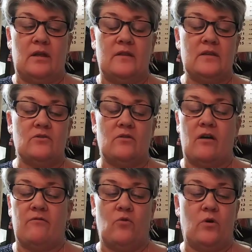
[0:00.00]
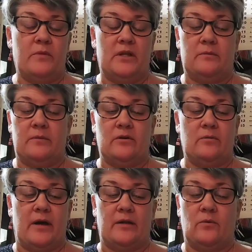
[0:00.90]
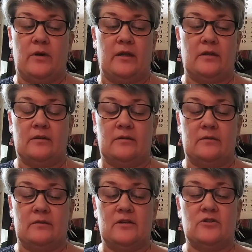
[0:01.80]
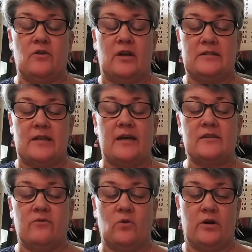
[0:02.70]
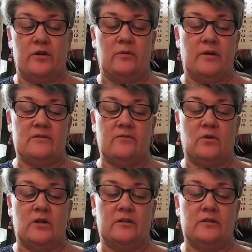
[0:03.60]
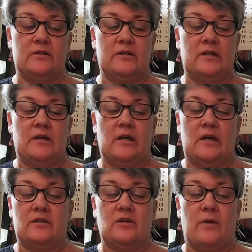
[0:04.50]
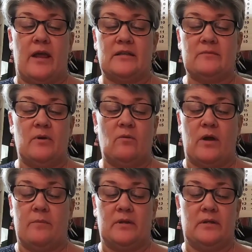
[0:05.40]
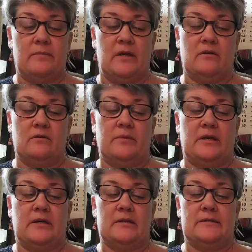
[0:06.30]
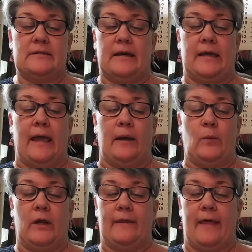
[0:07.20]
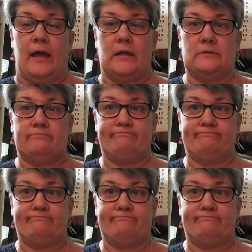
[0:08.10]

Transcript: And these are not 4mm, by the way. These are a size 4, US 4. Don't ask me what millimeter because I can't read that.